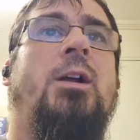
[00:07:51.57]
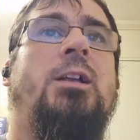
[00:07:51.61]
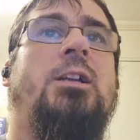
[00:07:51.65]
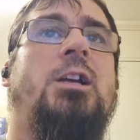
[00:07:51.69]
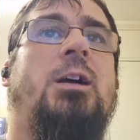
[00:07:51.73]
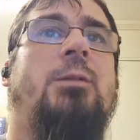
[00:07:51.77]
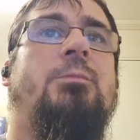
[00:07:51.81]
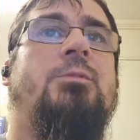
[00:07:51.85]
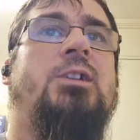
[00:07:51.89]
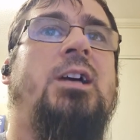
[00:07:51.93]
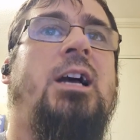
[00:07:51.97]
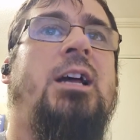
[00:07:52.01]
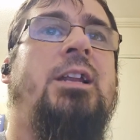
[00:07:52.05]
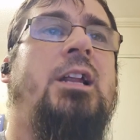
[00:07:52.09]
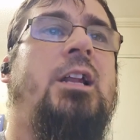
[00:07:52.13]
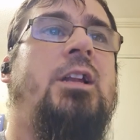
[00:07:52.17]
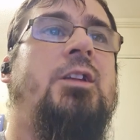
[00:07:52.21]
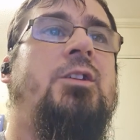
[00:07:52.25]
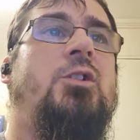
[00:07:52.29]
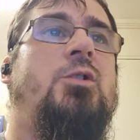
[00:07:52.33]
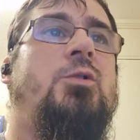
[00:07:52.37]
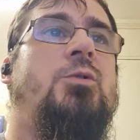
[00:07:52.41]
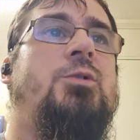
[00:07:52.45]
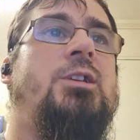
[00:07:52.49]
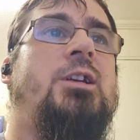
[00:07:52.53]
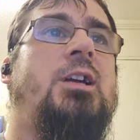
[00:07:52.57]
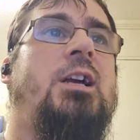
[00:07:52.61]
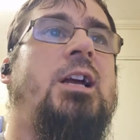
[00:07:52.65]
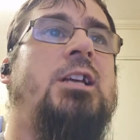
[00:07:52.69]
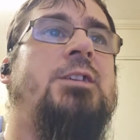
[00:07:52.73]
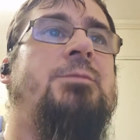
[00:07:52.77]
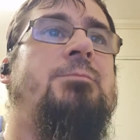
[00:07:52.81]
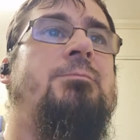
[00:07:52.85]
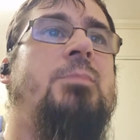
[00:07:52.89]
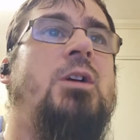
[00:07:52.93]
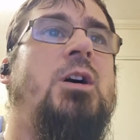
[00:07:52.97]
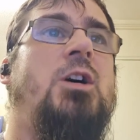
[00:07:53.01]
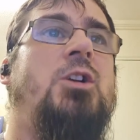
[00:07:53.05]
come to Al-Andalusia
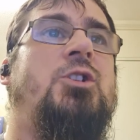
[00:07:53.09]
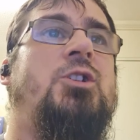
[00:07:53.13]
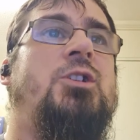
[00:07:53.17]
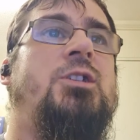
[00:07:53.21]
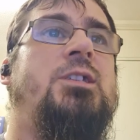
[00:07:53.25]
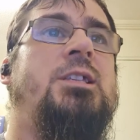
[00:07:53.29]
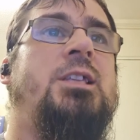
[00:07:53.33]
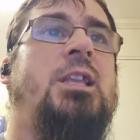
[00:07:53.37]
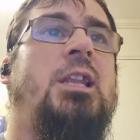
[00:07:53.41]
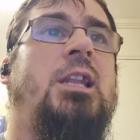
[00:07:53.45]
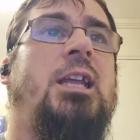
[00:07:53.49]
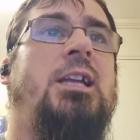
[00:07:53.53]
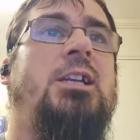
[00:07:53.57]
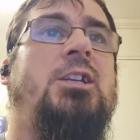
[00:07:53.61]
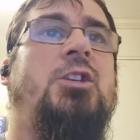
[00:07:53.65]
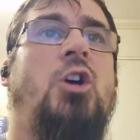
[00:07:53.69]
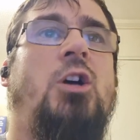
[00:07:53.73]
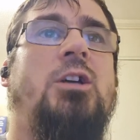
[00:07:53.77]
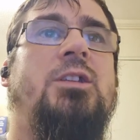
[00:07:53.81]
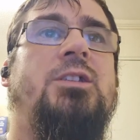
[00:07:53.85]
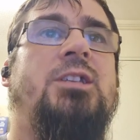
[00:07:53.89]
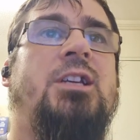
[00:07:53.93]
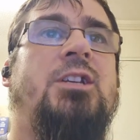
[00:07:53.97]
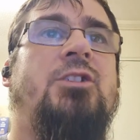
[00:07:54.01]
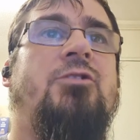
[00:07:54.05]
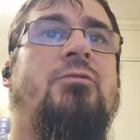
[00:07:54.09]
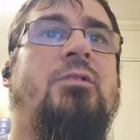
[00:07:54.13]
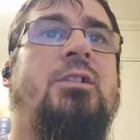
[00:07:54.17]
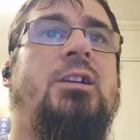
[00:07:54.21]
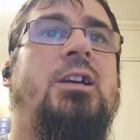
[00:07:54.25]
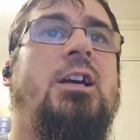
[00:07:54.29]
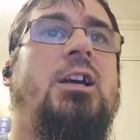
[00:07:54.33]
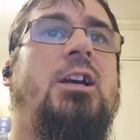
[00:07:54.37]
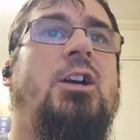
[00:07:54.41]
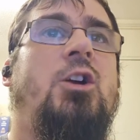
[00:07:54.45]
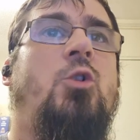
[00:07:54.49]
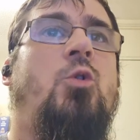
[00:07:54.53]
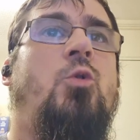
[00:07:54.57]
as merchants in the late 9th century.
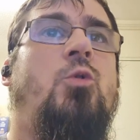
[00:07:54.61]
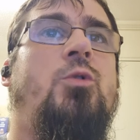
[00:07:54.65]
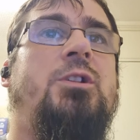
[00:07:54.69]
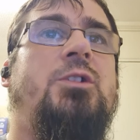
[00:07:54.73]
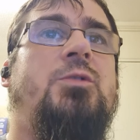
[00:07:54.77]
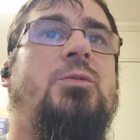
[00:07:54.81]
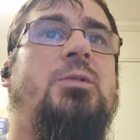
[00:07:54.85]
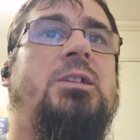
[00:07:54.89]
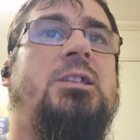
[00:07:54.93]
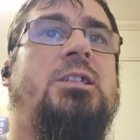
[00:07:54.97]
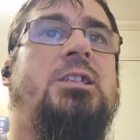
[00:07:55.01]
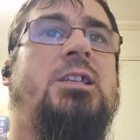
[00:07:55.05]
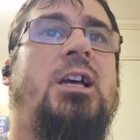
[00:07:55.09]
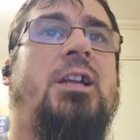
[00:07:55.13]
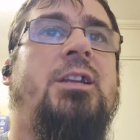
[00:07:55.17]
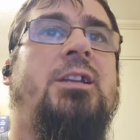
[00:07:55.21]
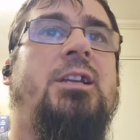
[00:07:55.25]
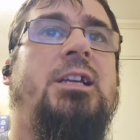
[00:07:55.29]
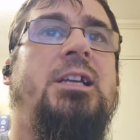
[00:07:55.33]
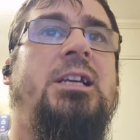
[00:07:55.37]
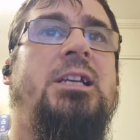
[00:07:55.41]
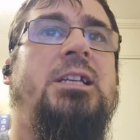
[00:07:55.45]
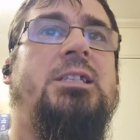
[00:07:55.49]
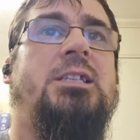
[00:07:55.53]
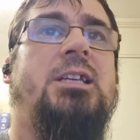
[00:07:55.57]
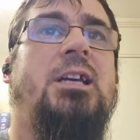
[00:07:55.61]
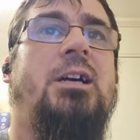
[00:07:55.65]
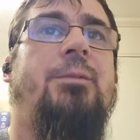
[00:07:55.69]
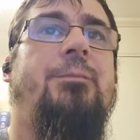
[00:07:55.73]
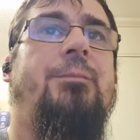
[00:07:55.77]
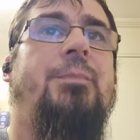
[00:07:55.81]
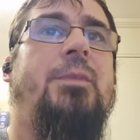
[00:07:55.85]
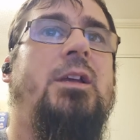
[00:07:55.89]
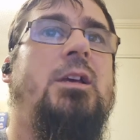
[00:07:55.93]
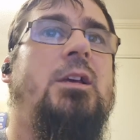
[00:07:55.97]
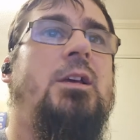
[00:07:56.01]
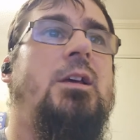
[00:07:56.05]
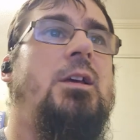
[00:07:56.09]
According to his son Isa,
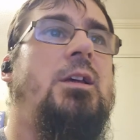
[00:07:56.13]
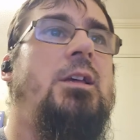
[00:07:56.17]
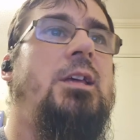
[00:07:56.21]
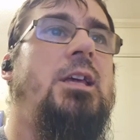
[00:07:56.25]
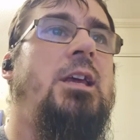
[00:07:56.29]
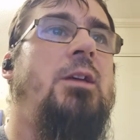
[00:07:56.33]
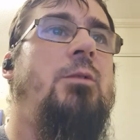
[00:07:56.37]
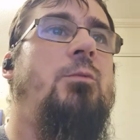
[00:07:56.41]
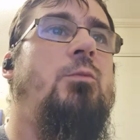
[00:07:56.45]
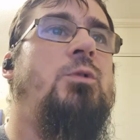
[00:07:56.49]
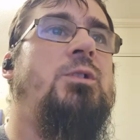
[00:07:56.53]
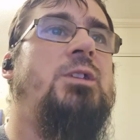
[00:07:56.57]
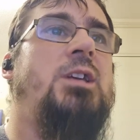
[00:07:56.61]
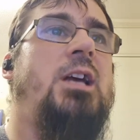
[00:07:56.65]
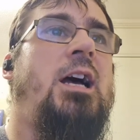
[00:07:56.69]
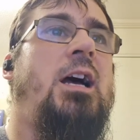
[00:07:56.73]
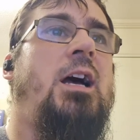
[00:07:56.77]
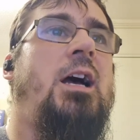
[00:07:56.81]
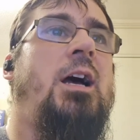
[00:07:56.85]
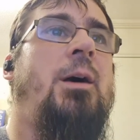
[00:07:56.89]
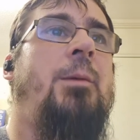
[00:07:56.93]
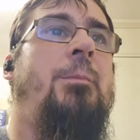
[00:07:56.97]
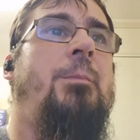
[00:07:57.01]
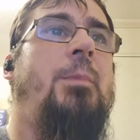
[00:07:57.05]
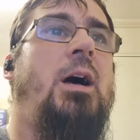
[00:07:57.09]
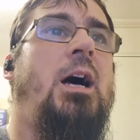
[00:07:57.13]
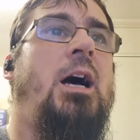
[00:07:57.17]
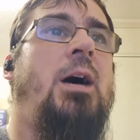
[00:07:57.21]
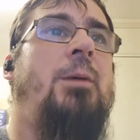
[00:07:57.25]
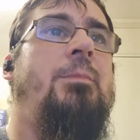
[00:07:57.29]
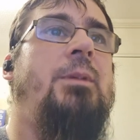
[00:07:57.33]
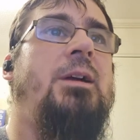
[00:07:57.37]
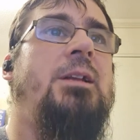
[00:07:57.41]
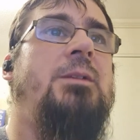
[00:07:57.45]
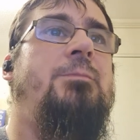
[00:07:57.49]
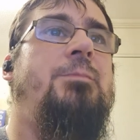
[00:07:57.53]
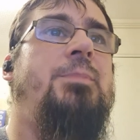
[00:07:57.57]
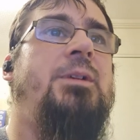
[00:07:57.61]
it was
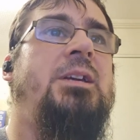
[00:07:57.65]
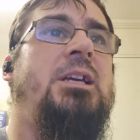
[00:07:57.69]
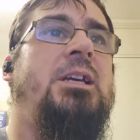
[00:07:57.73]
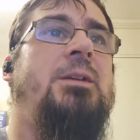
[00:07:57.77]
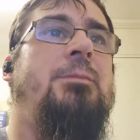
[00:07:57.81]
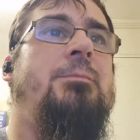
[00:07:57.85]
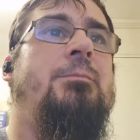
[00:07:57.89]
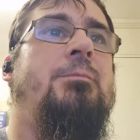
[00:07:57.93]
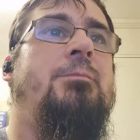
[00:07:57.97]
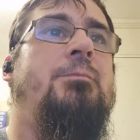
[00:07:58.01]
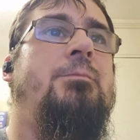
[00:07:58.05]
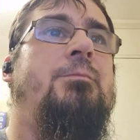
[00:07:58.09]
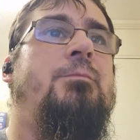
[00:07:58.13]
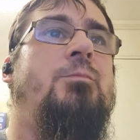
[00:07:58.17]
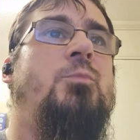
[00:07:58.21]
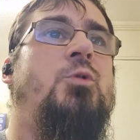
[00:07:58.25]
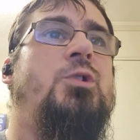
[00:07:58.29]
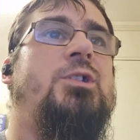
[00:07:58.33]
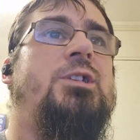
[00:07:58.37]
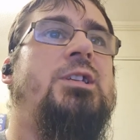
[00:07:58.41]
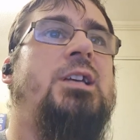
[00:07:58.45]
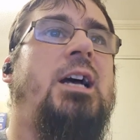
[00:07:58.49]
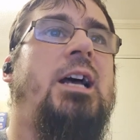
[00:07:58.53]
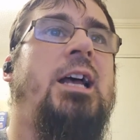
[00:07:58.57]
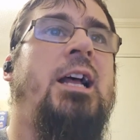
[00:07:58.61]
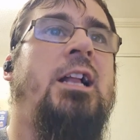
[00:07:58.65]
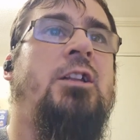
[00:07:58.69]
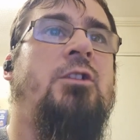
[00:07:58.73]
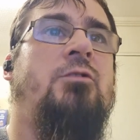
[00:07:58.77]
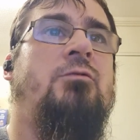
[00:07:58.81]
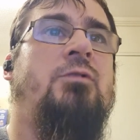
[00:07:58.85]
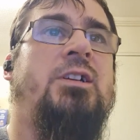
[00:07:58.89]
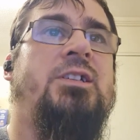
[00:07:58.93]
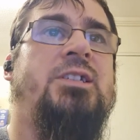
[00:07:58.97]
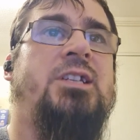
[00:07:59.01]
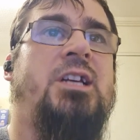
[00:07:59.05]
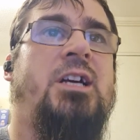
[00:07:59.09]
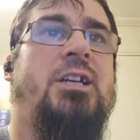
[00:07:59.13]
Ahmed B. Musa
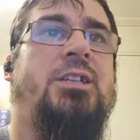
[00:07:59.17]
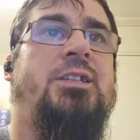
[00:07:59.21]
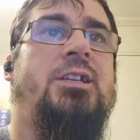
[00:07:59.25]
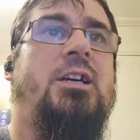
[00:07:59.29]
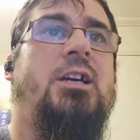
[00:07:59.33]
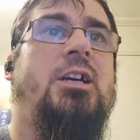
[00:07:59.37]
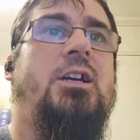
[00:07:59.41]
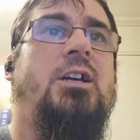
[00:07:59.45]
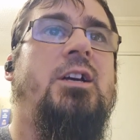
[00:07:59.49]
el-Razad,